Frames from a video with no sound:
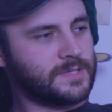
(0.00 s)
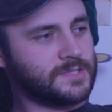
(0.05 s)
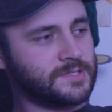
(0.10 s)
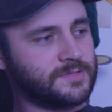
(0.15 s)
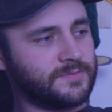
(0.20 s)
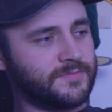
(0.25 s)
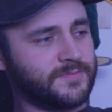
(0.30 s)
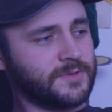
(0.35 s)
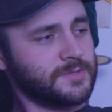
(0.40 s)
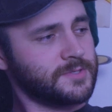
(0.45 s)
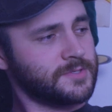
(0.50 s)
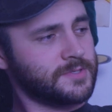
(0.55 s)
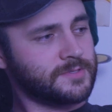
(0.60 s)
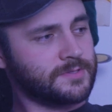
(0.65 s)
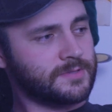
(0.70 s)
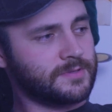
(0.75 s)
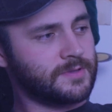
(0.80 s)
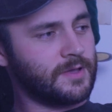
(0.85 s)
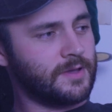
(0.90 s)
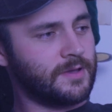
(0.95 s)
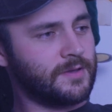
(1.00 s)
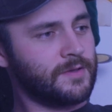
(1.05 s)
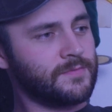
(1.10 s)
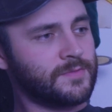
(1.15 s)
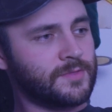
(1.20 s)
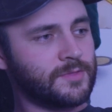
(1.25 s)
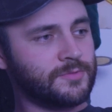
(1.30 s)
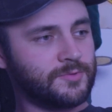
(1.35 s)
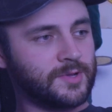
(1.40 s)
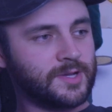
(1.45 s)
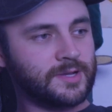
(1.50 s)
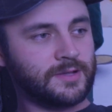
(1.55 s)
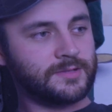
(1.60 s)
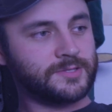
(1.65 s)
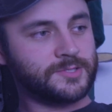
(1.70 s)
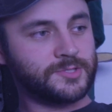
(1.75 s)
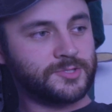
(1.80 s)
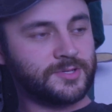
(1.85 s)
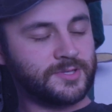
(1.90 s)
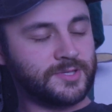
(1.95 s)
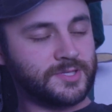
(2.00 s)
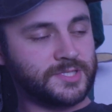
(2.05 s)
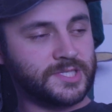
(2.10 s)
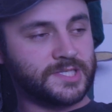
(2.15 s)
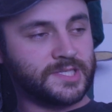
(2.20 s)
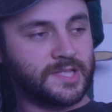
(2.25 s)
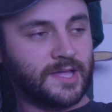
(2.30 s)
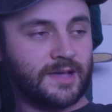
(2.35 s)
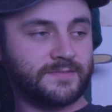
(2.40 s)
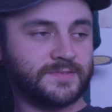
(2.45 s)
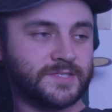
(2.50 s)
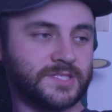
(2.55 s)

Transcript: It's the first of the Three Colors trilogy that I've